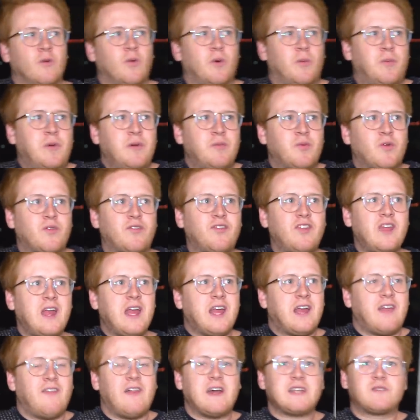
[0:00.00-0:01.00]
what people
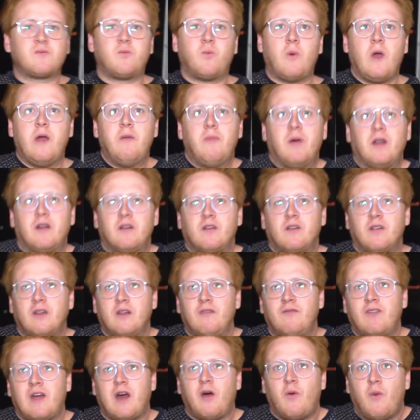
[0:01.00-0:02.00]
think, and that's way better to
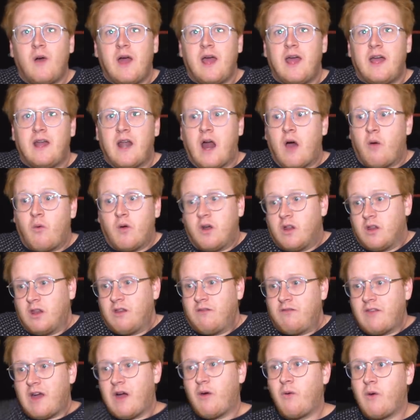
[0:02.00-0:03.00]
live that way, and I want to
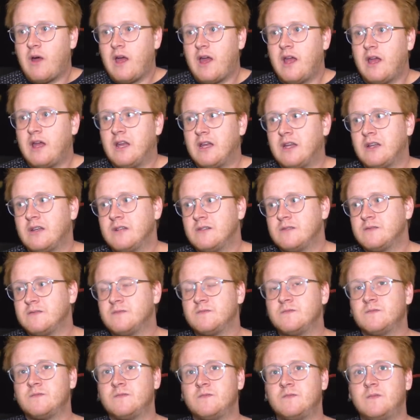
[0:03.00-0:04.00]
live that way.
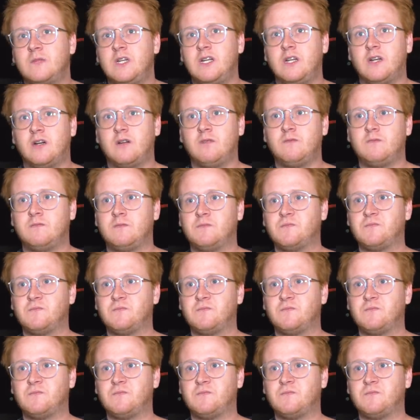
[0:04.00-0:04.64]
You know?